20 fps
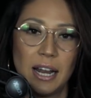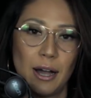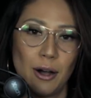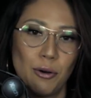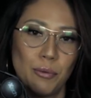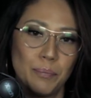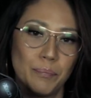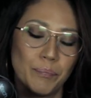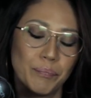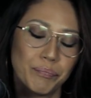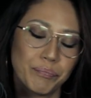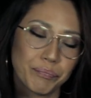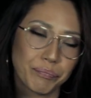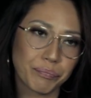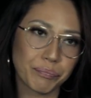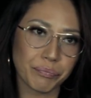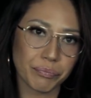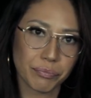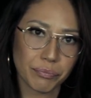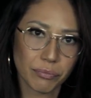Now,
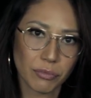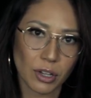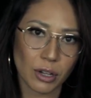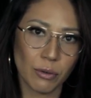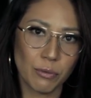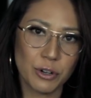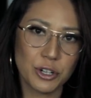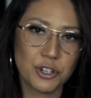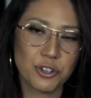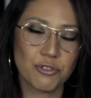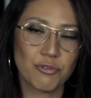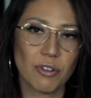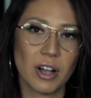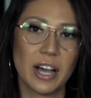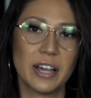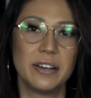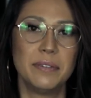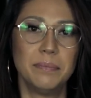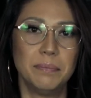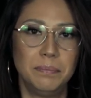Richard
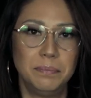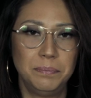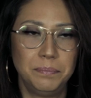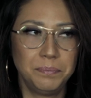Rudd